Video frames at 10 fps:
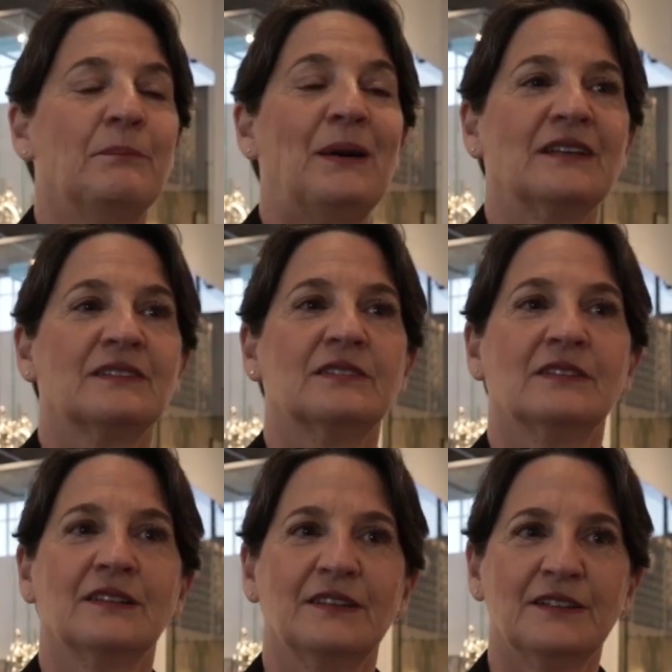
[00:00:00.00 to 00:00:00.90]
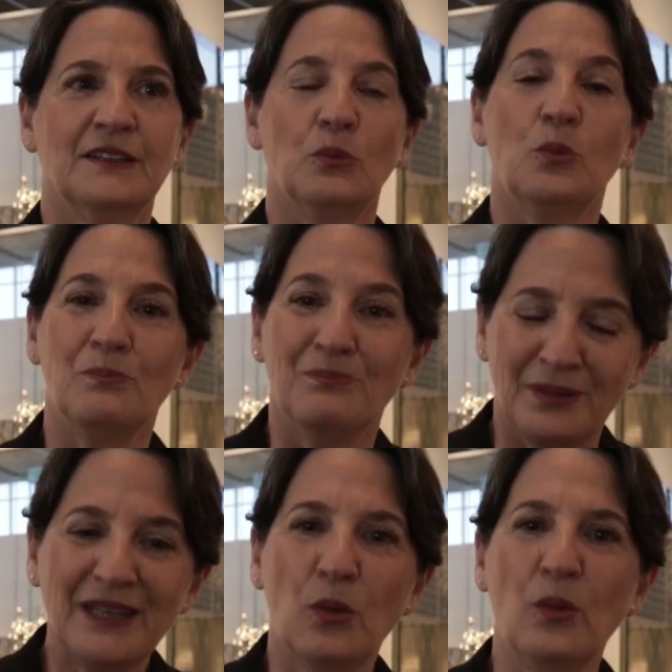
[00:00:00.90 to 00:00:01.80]
but the
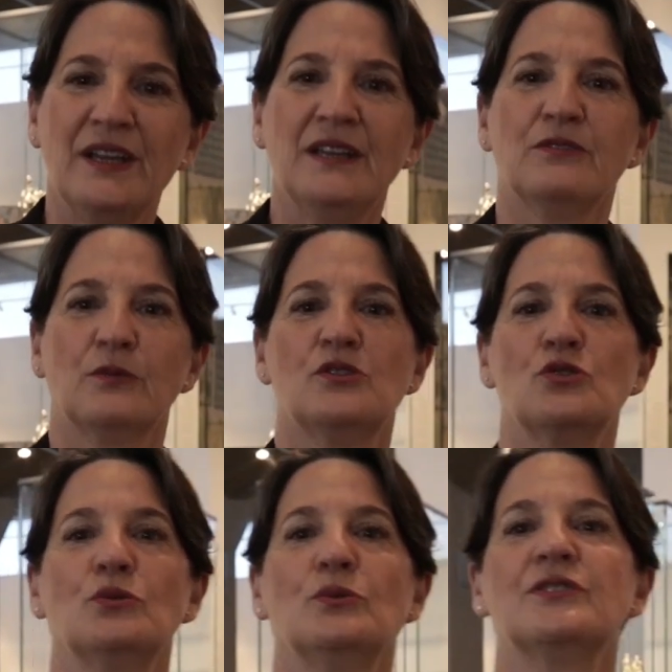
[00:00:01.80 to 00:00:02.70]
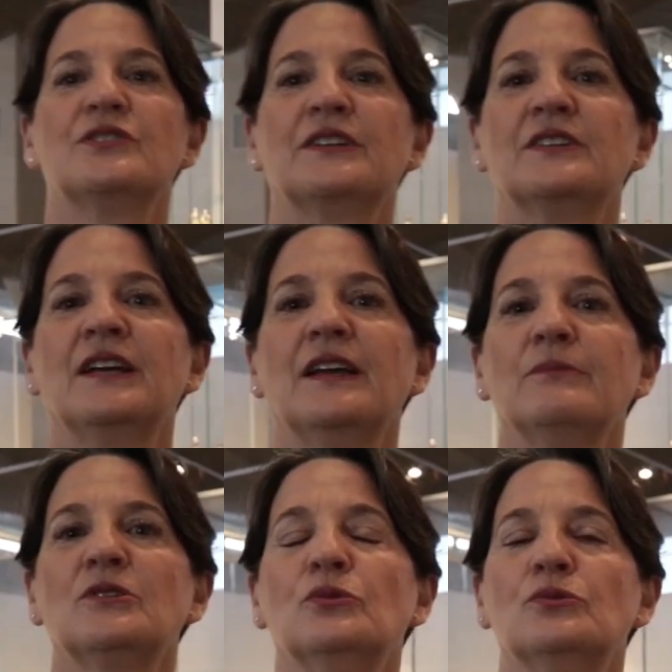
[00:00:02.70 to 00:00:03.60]
big wave of Jews that
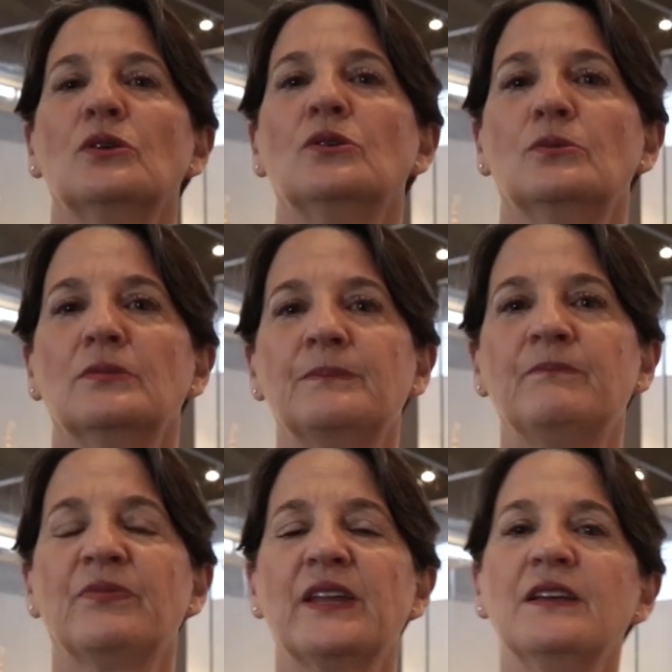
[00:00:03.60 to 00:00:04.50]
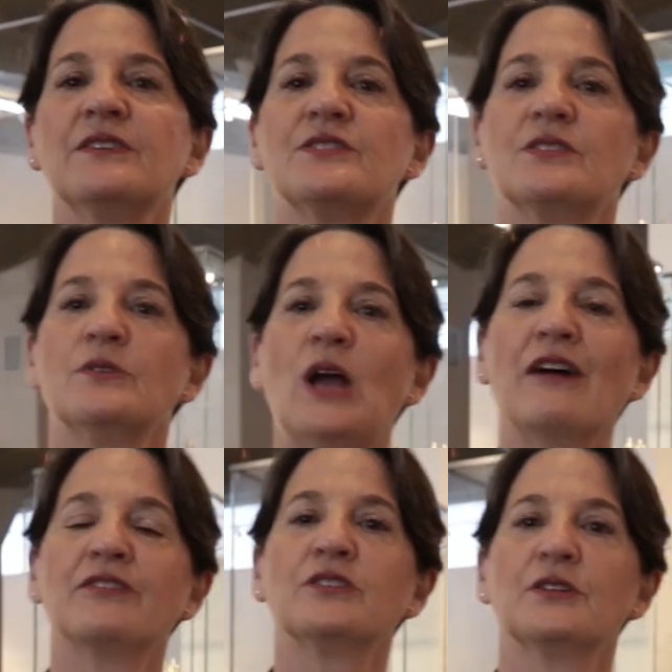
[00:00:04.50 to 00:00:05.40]
came to Rome is
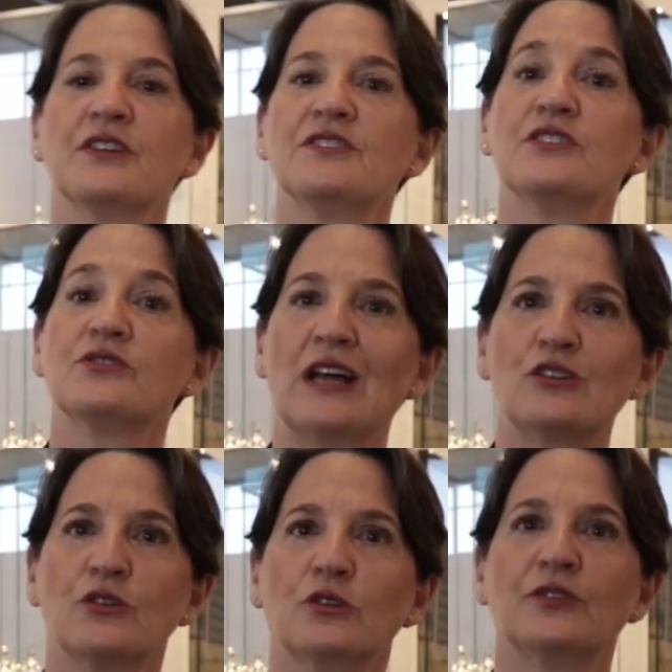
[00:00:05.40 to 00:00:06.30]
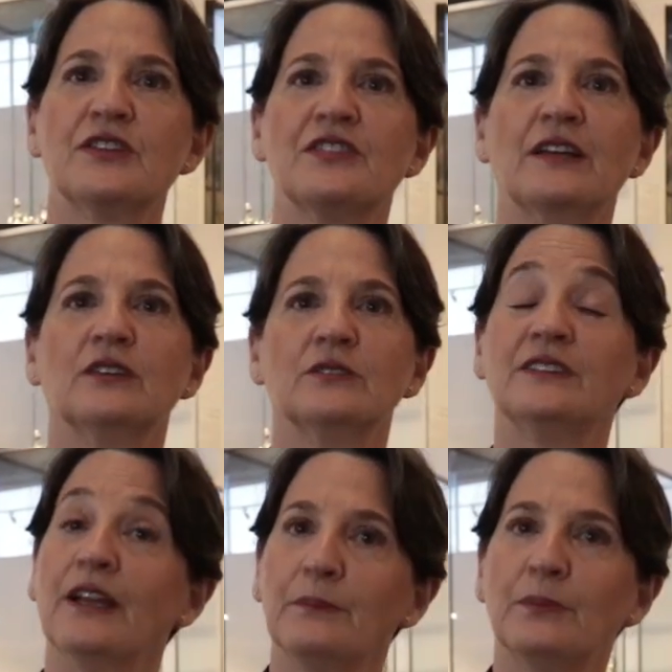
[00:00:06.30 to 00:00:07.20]
after the destruction of the Second
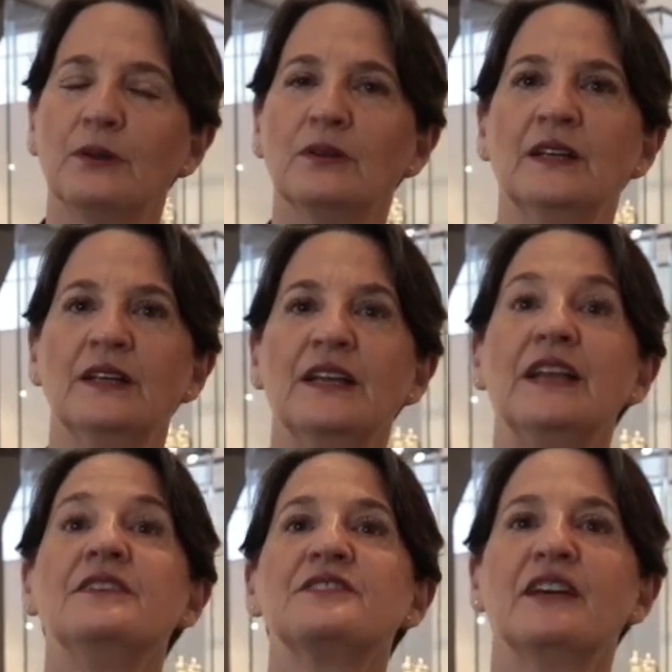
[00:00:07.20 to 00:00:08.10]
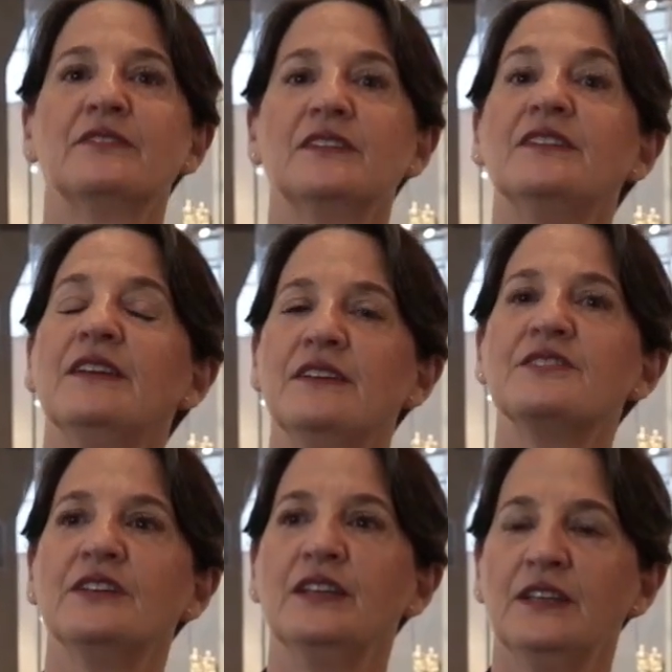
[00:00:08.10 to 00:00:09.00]
Temple in 17
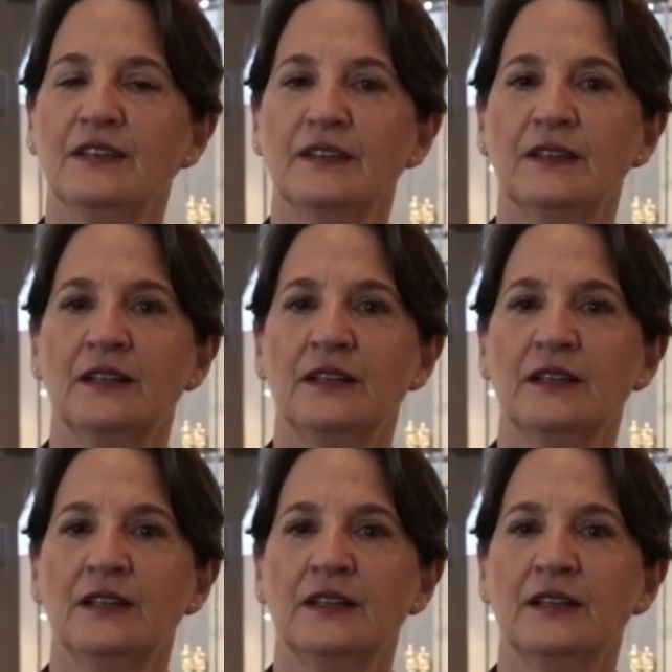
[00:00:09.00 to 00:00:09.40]
CE.